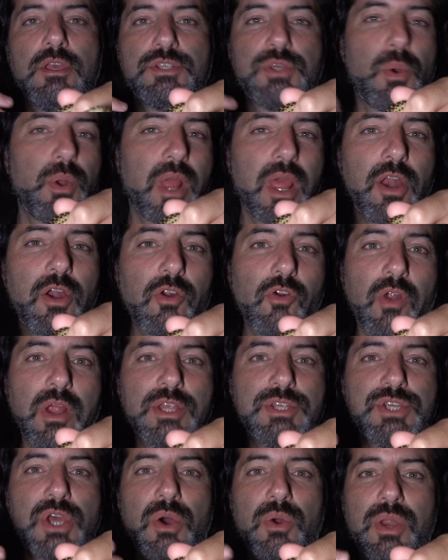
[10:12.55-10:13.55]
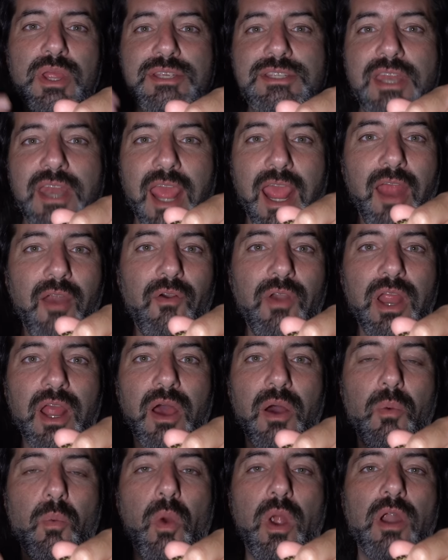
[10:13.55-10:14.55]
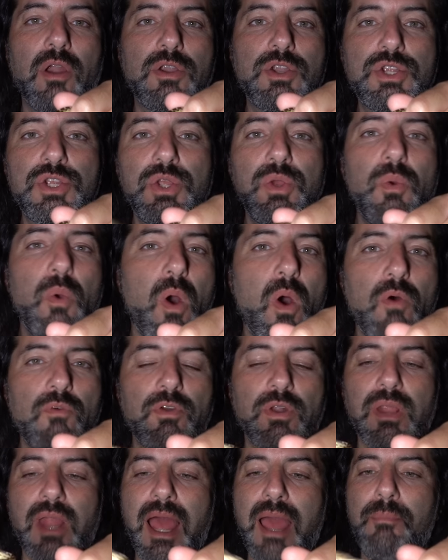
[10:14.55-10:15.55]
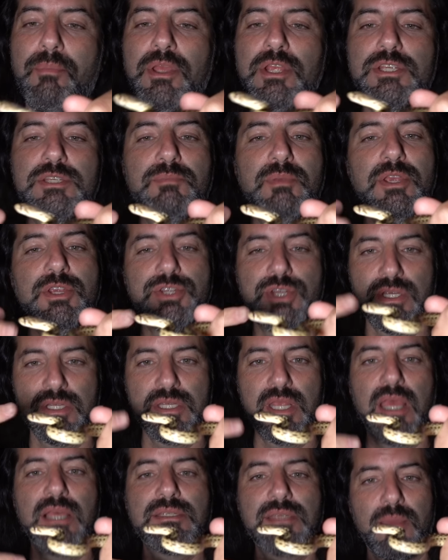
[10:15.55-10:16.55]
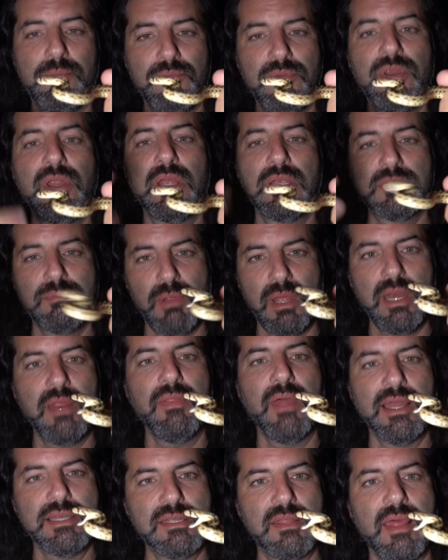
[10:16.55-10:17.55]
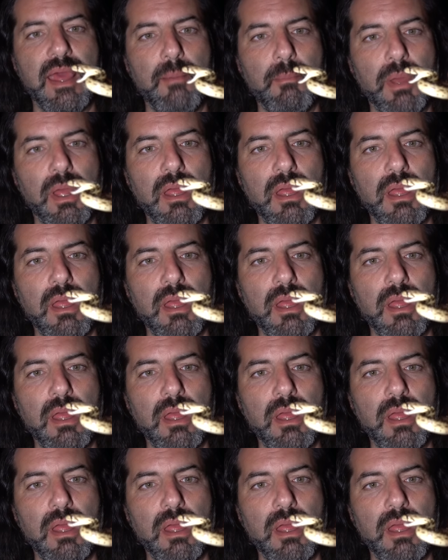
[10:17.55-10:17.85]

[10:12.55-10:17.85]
So an intergrade zone is an area where two overlapping species, yes, I'm explaining that to them.